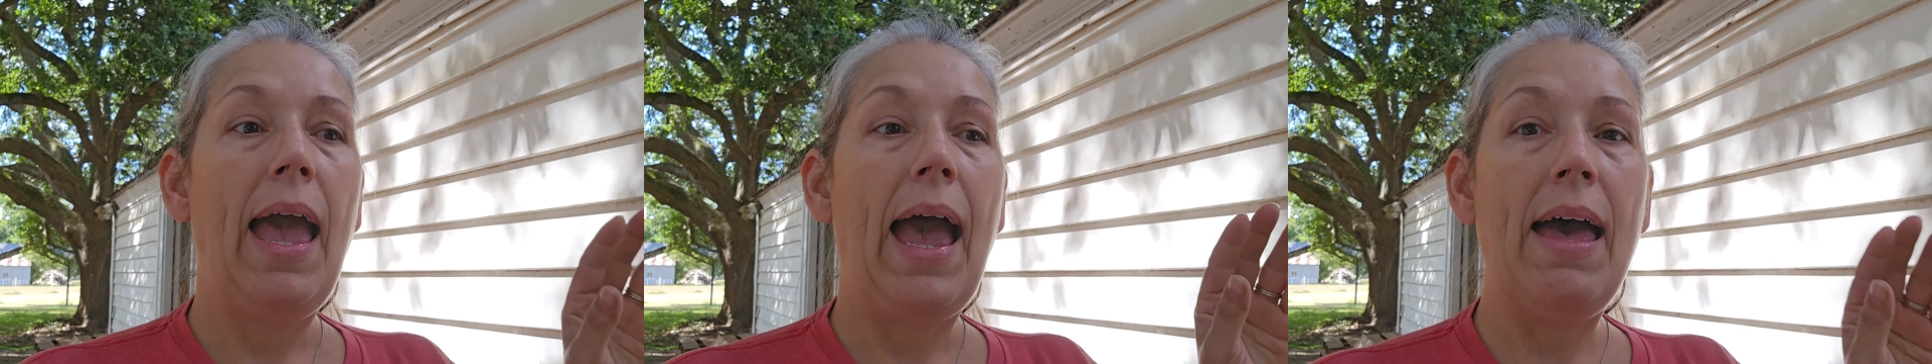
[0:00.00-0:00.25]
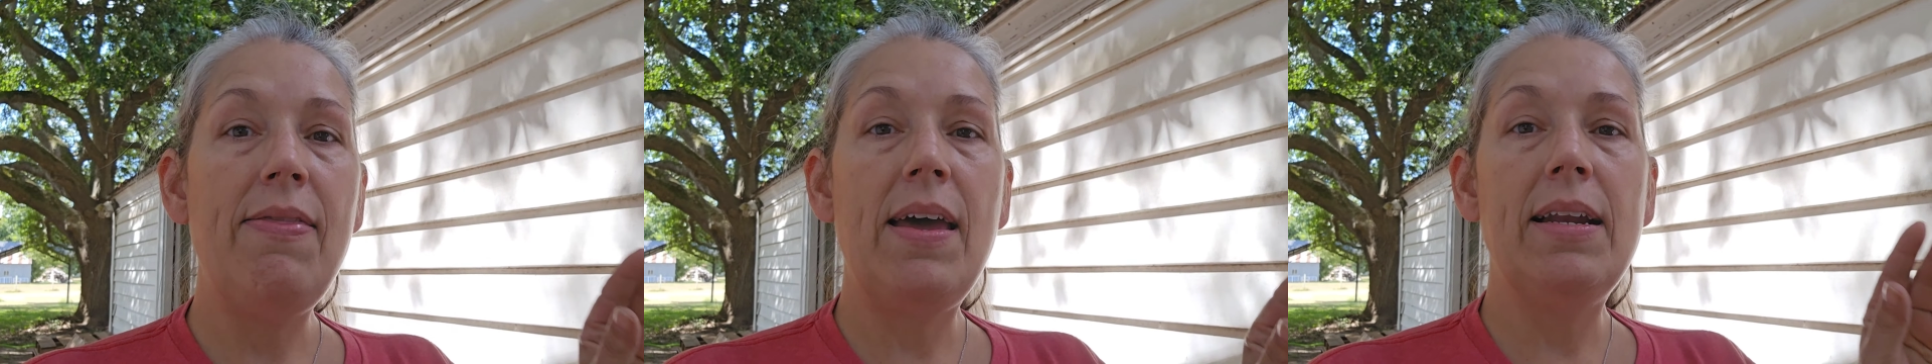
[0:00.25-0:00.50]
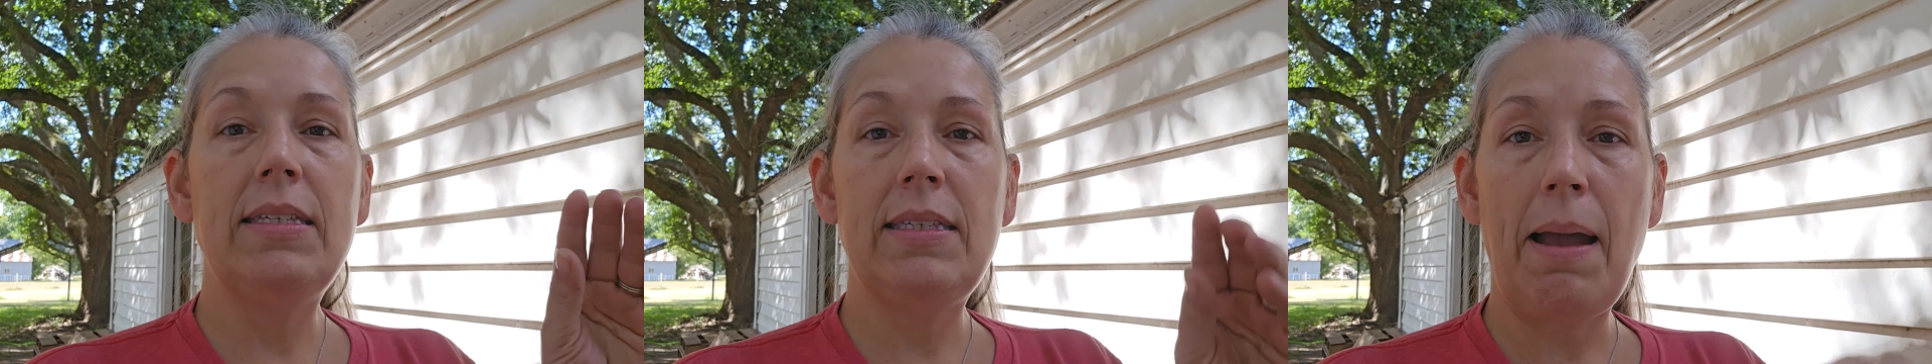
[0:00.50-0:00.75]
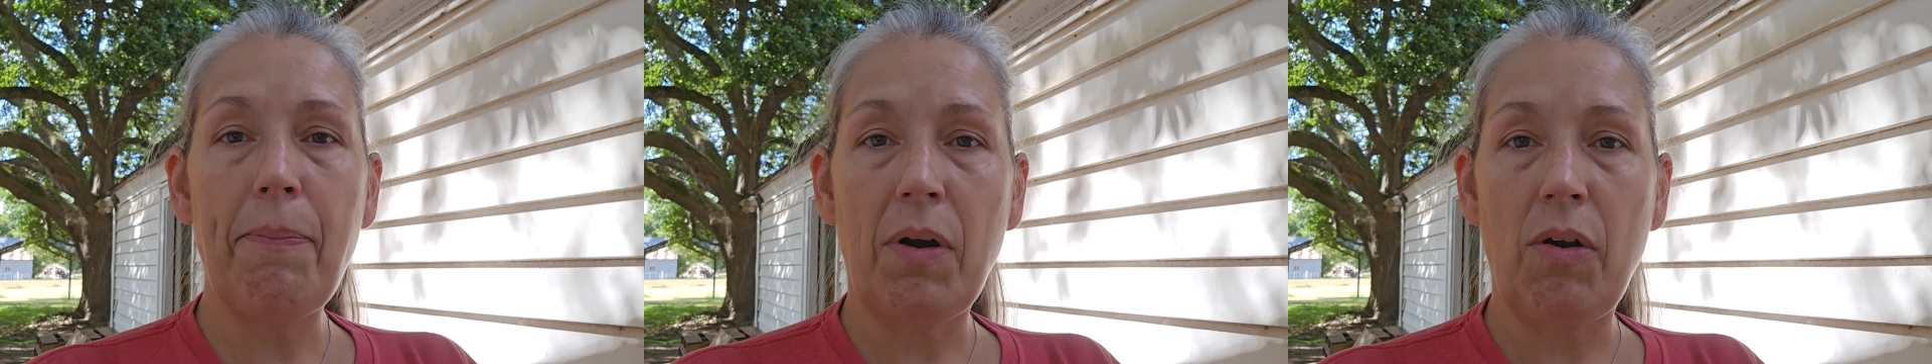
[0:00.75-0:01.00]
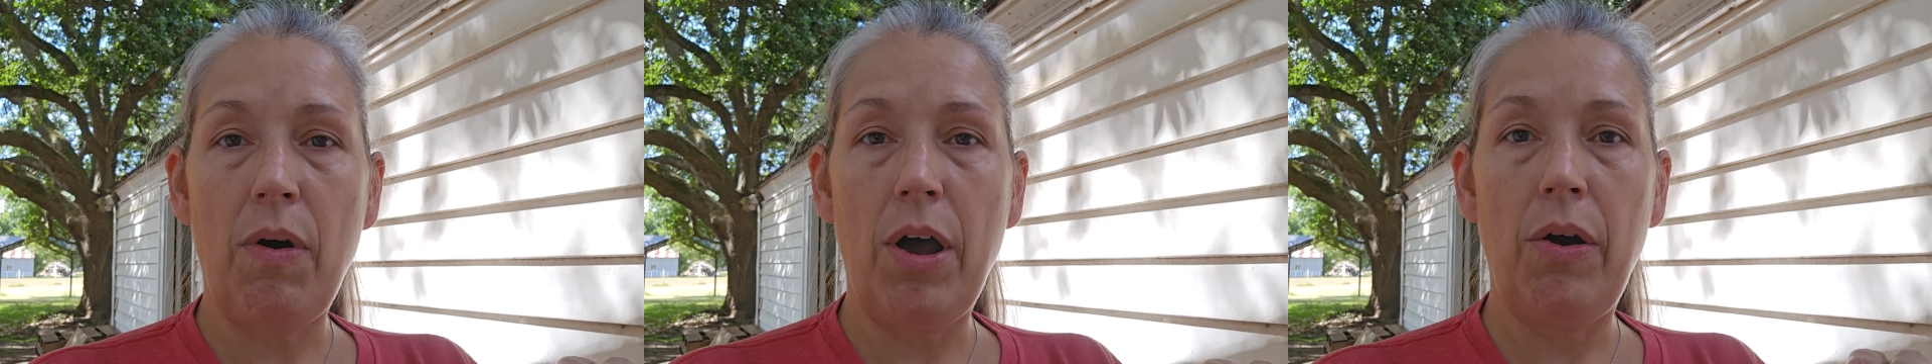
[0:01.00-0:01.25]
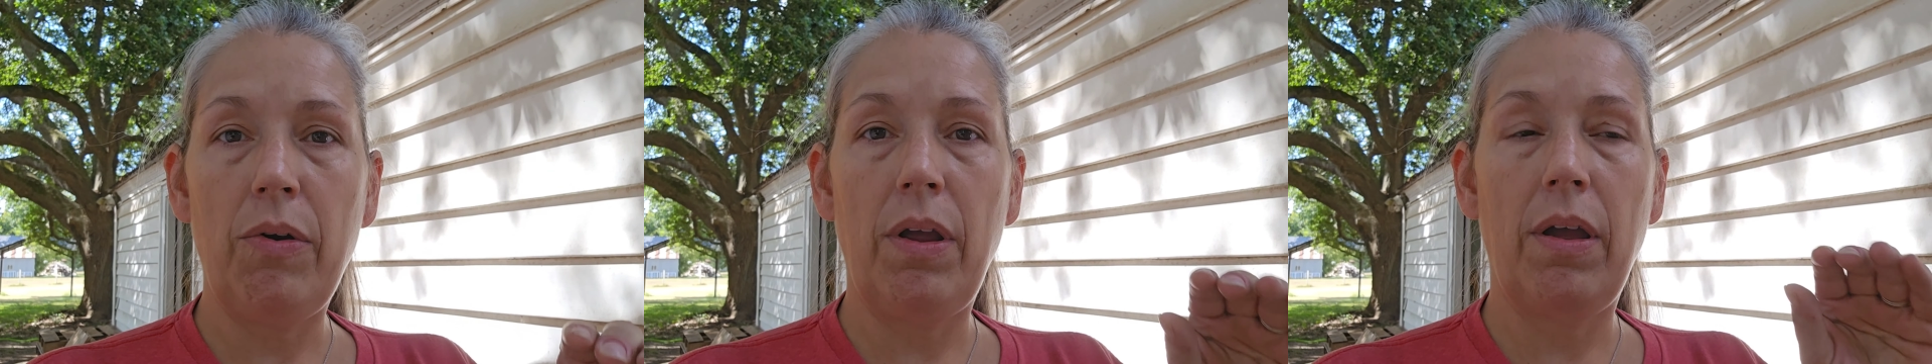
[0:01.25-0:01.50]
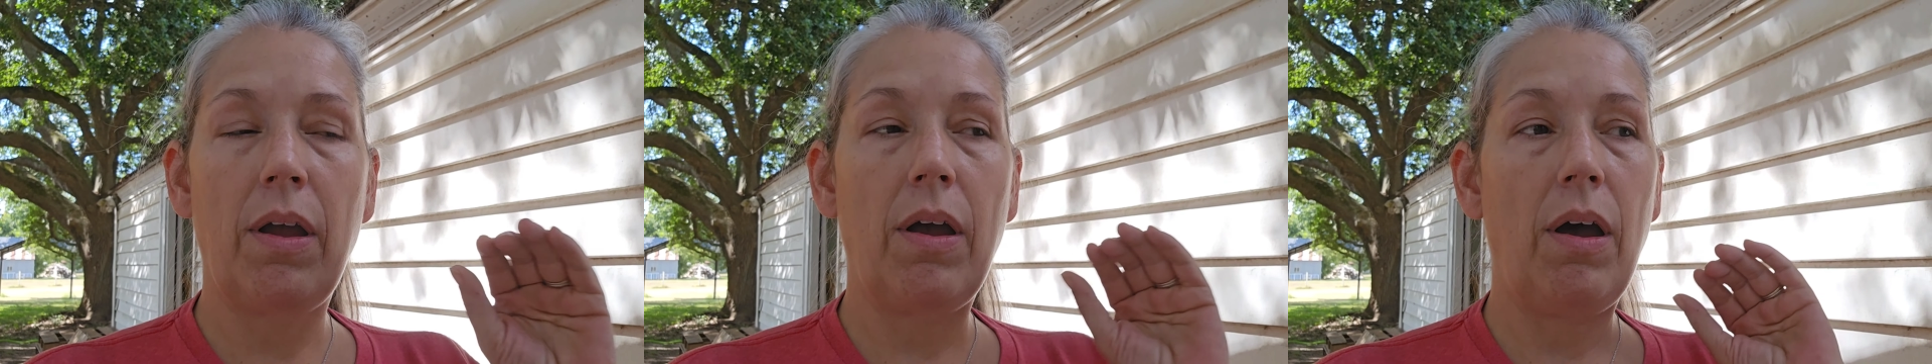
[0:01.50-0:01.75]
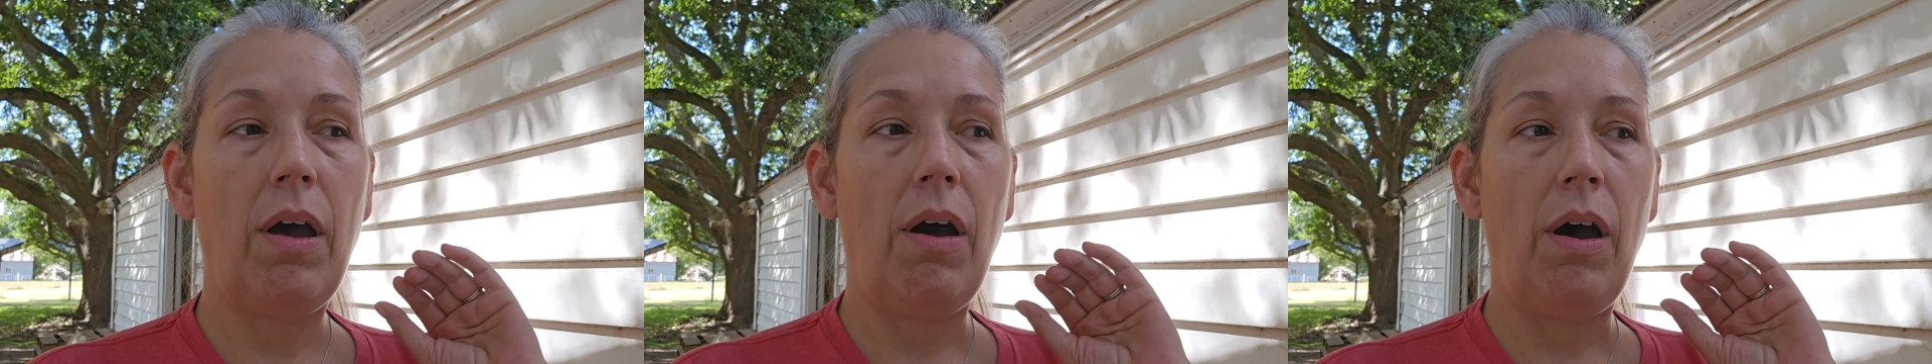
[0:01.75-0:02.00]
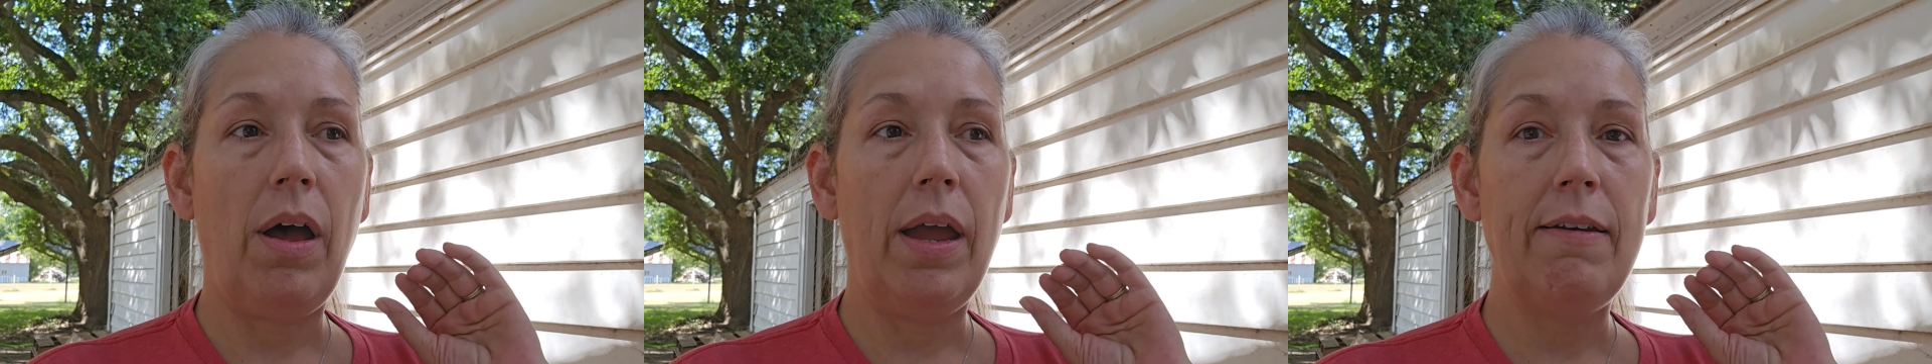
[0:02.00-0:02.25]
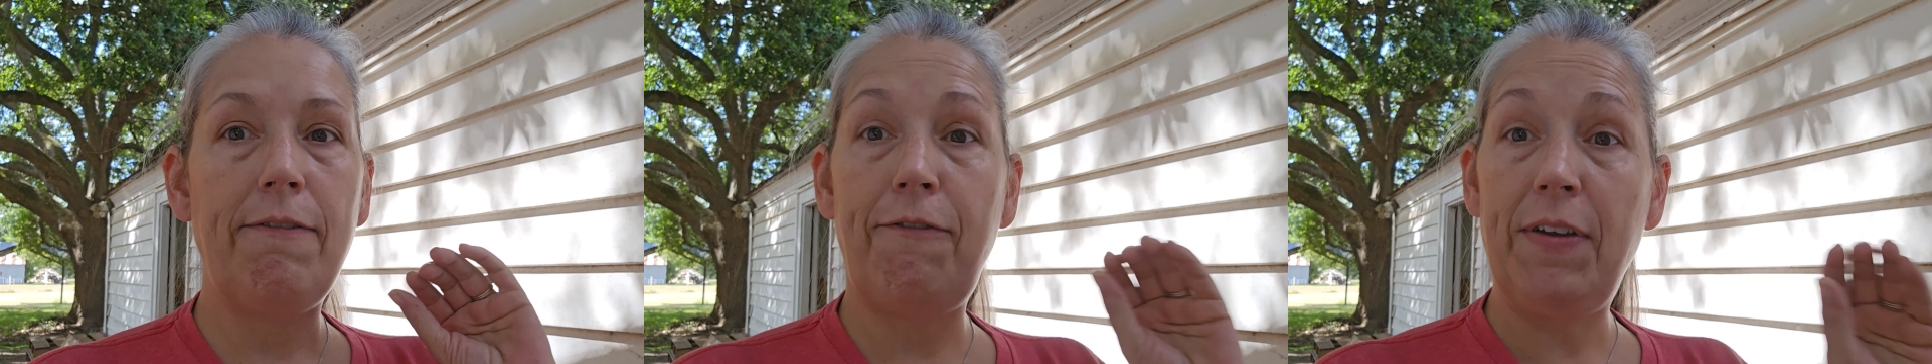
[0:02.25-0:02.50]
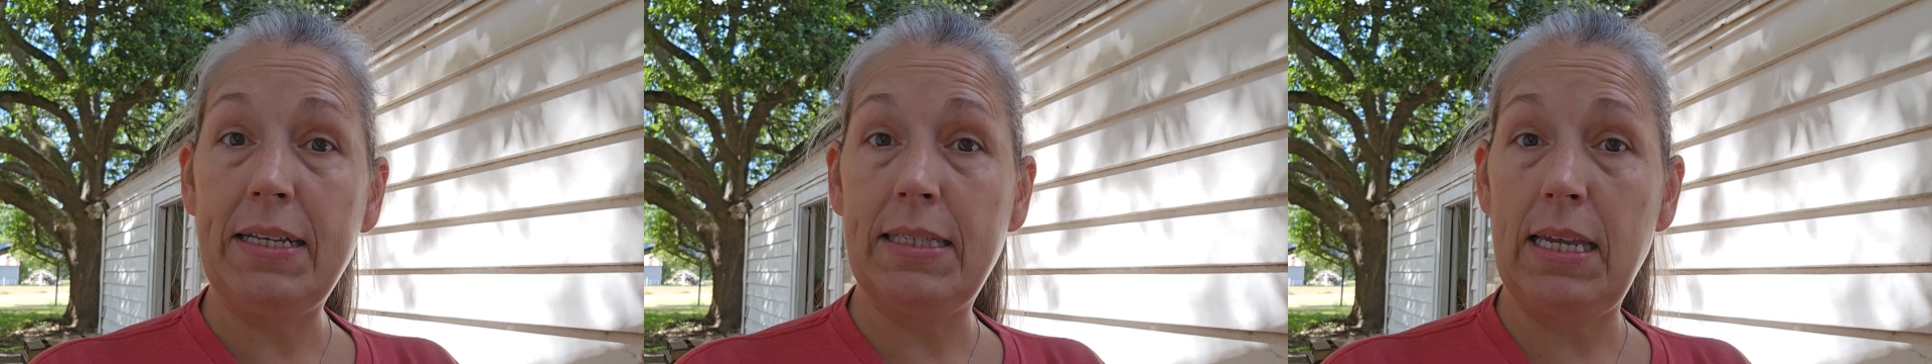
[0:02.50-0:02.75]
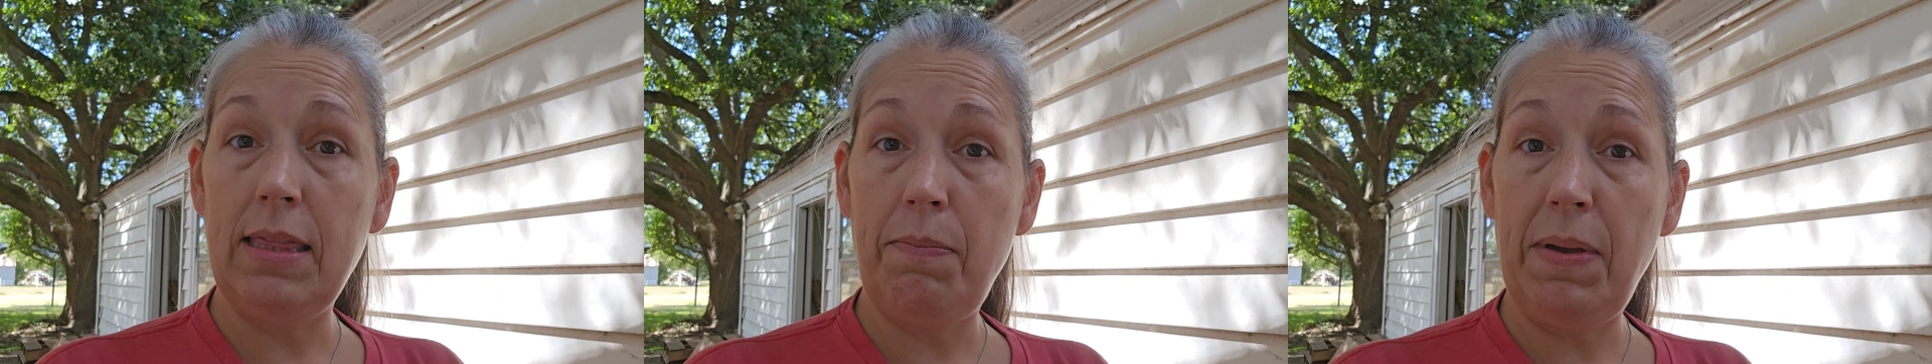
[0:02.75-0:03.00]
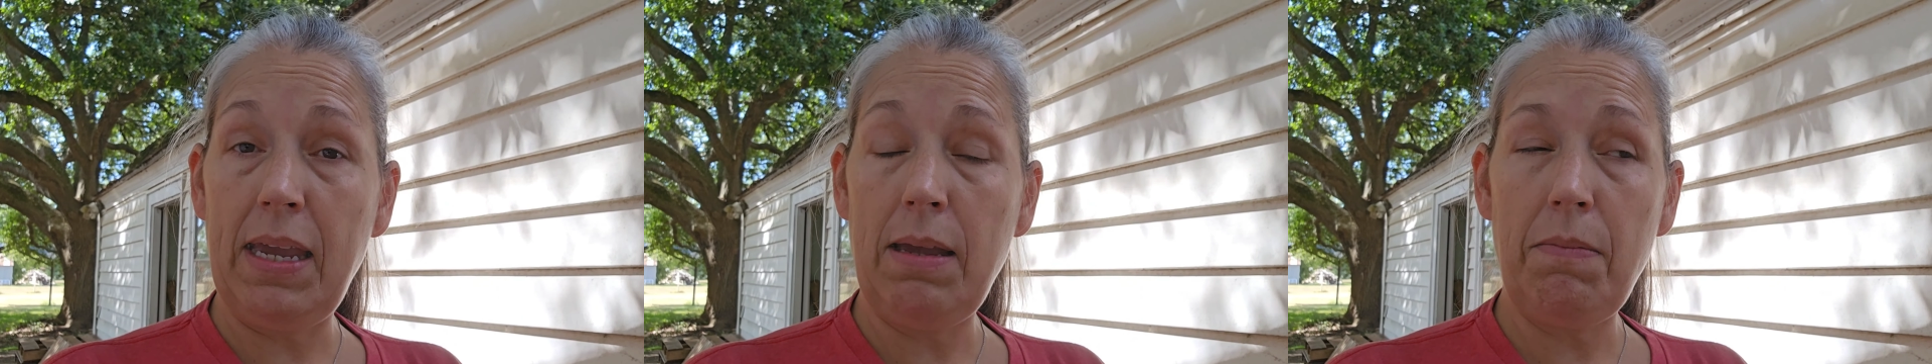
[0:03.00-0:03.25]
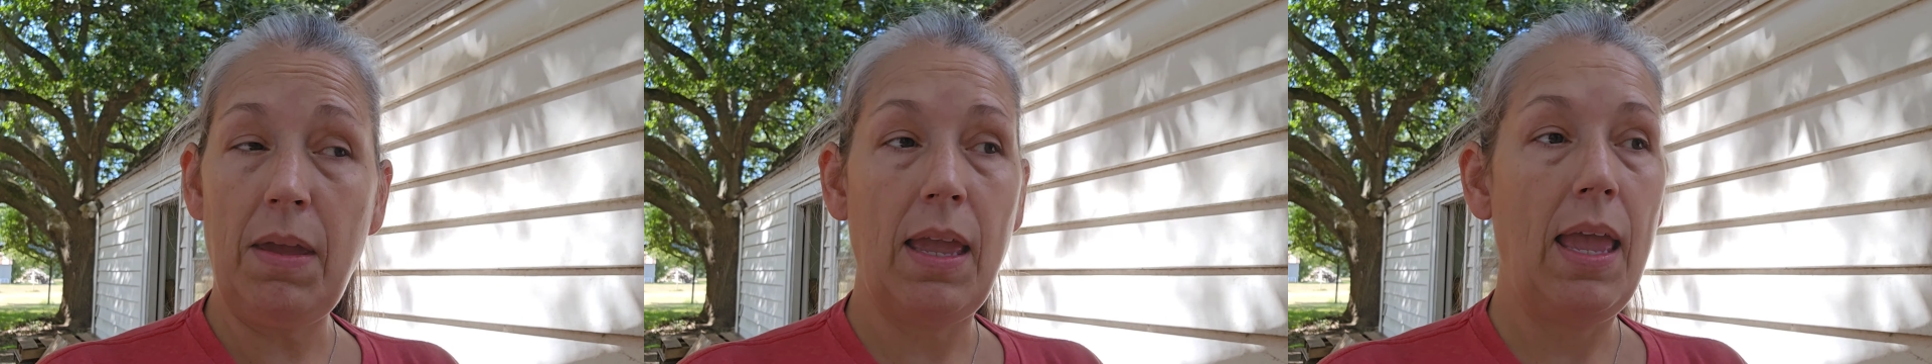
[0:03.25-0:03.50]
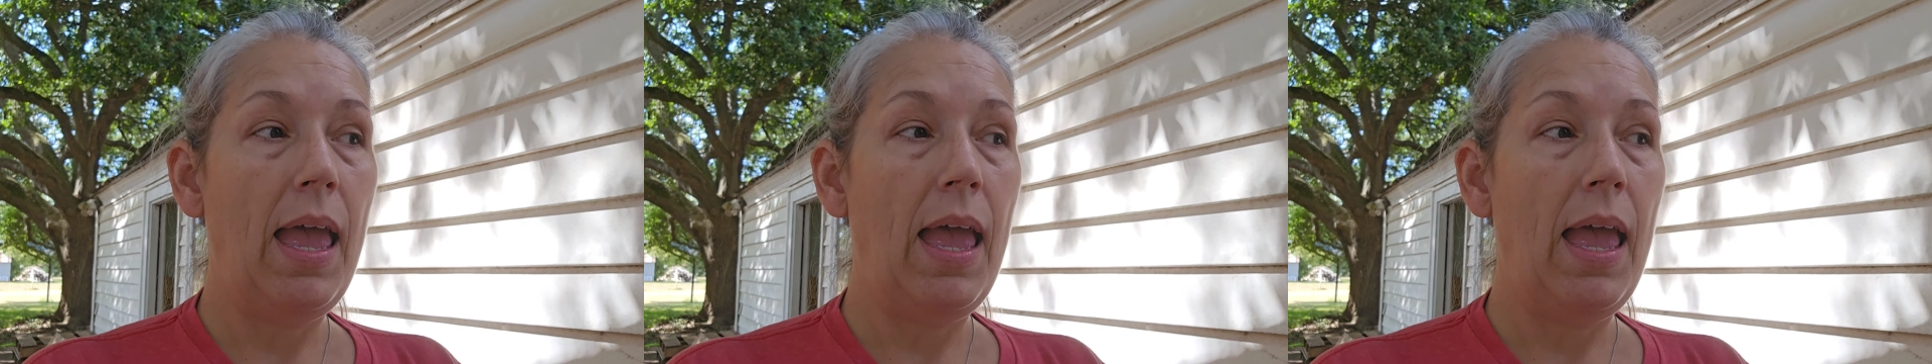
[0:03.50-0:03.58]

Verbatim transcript: and then a separate quote on fixing the beam